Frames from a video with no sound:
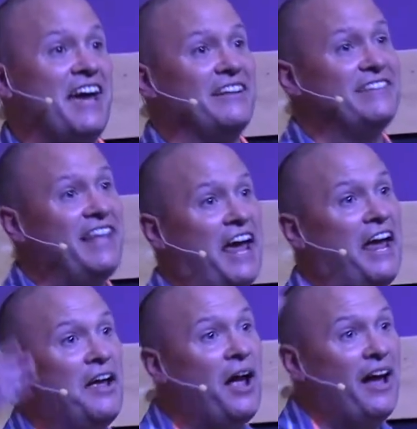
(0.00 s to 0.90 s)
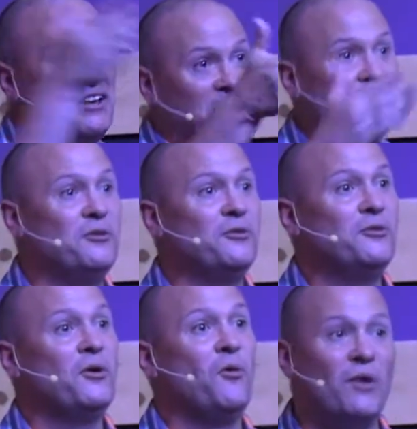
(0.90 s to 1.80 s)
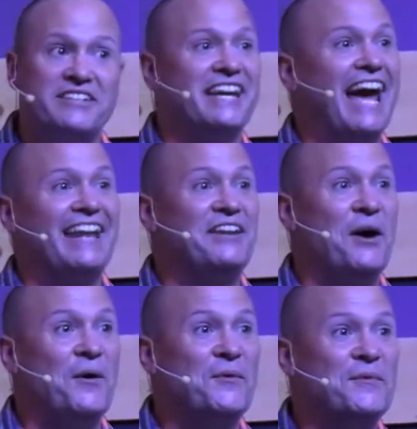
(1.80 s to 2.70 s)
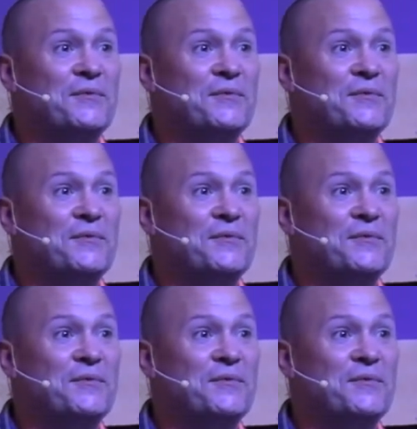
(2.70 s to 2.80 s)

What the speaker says: sound today, do what you gotta know.